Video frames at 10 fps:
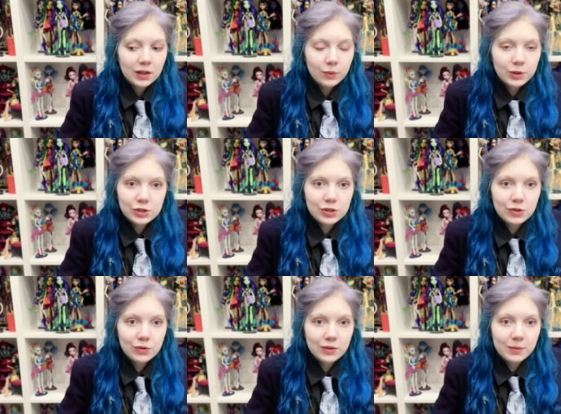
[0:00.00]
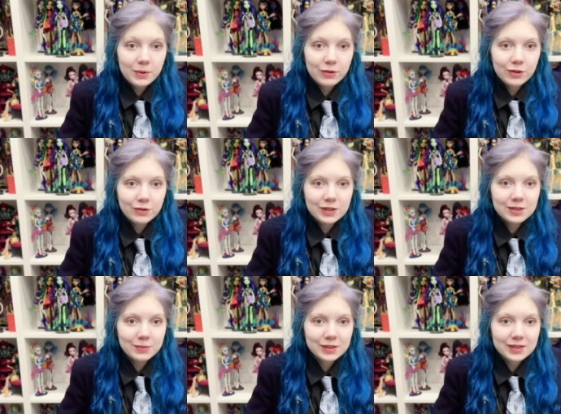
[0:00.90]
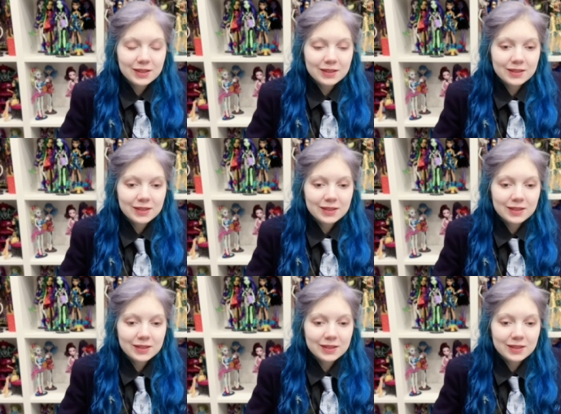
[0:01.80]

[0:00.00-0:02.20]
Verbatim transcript: wish you the merry christmas and